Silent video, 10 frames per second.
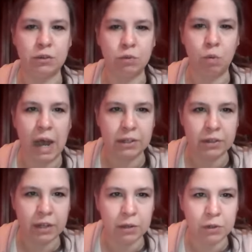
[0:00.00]
Just watch
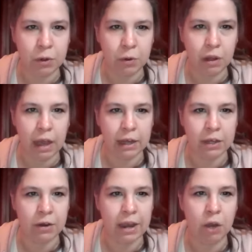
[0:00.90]
that you don't lock
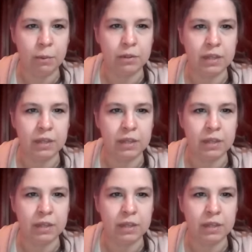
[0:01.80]
your elbows.